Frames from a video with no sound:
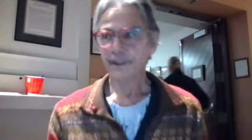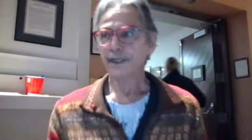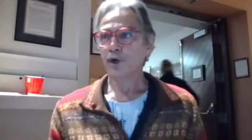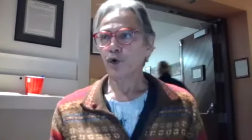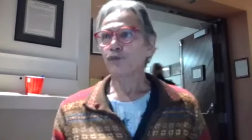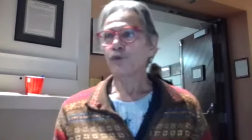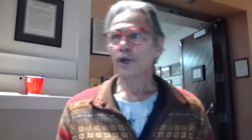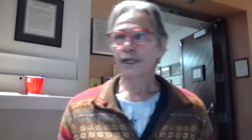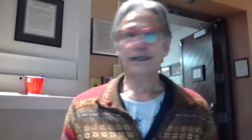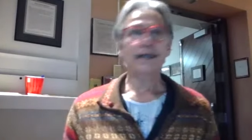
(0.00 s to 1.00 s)
the
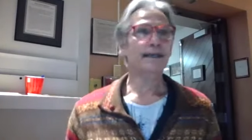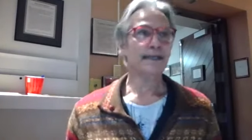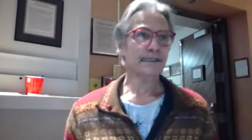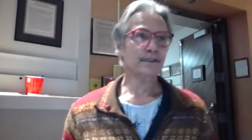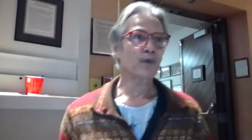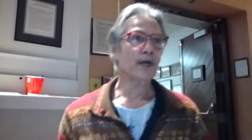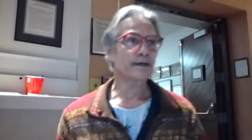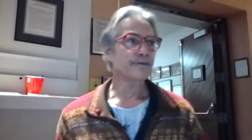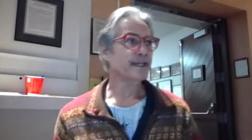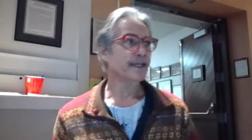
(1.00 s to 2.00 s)
ovoid is
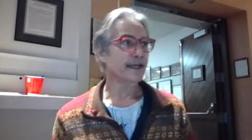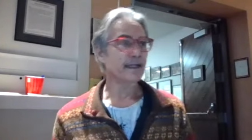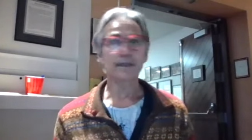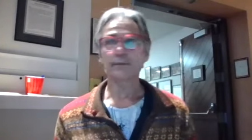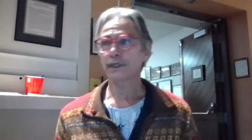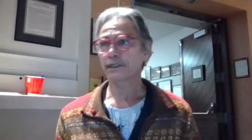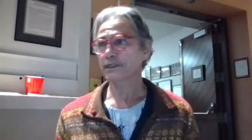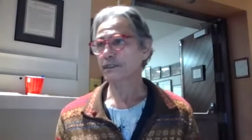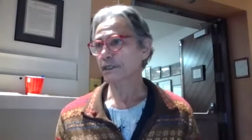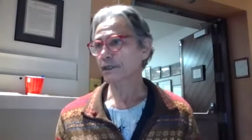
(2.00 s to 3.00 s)
one of the
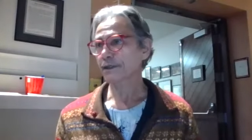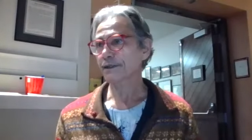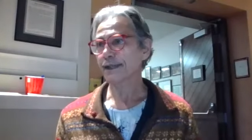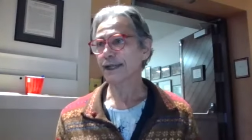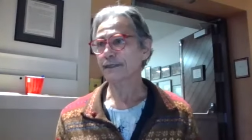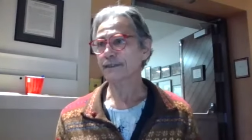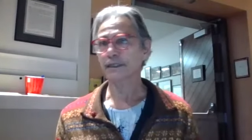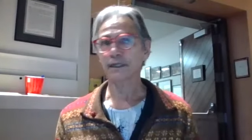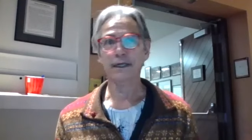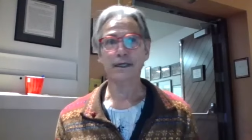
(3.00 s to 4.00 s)
elements that
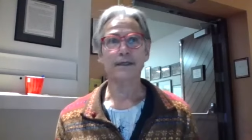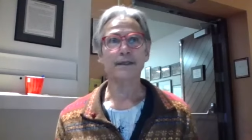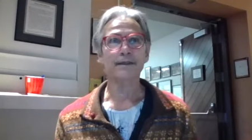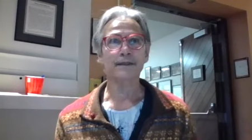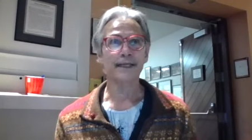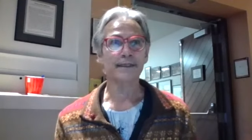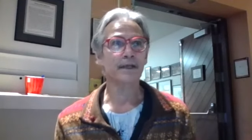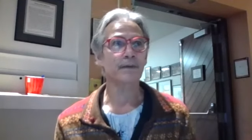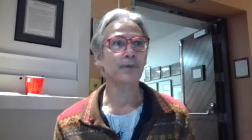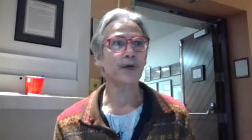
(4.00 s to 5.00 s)
uh, that
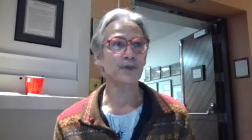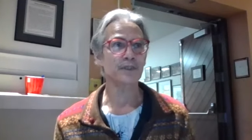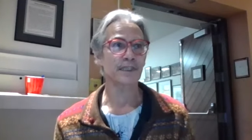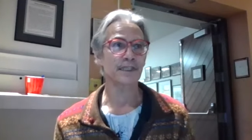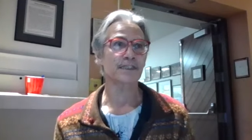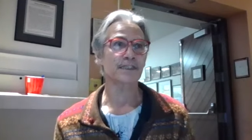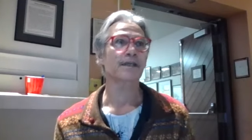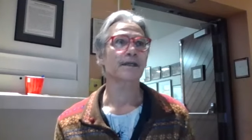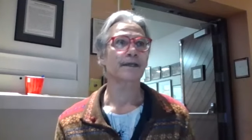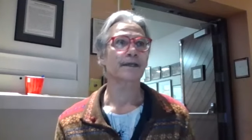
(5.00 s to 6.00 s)
composes
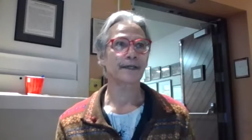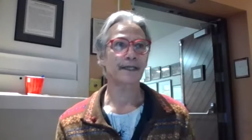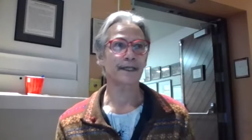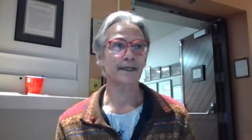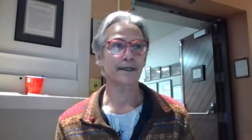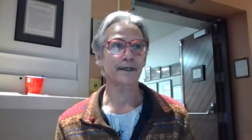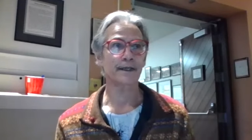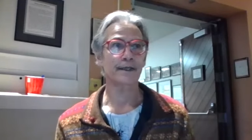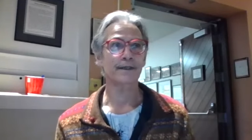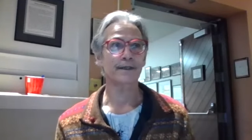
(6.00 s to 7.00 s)
a,
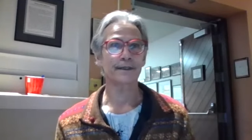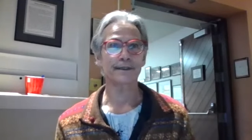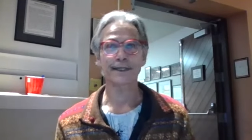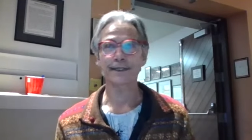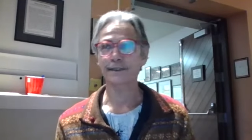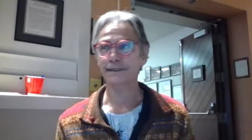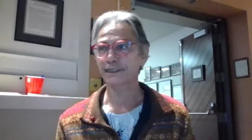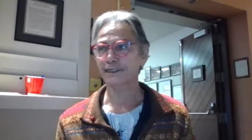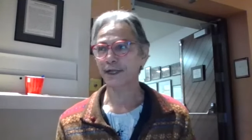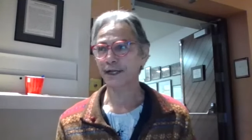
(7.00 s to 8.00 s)
uh, a
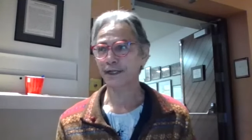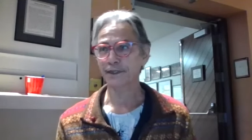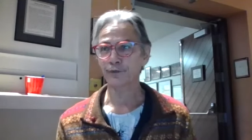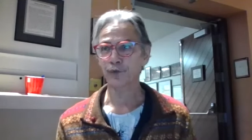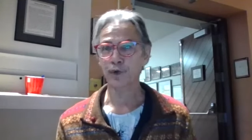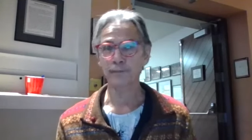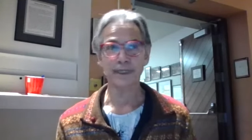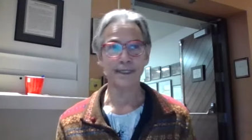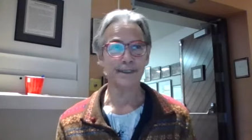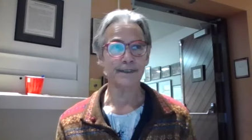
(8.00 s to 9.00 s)
design in
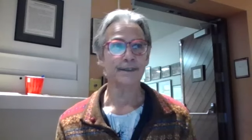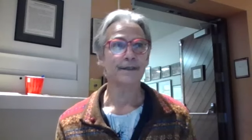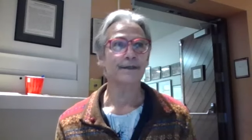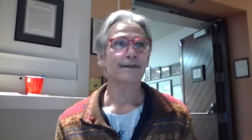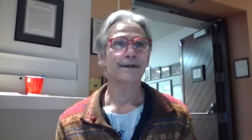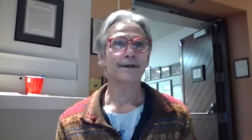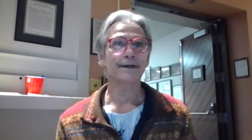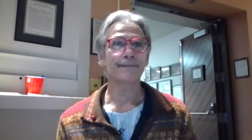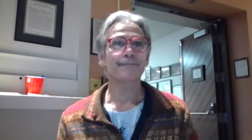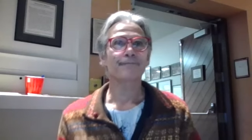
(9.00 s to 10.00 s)
Formline.
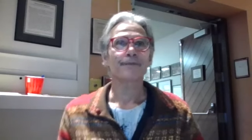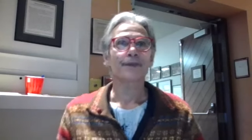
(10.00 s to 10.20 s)
Um,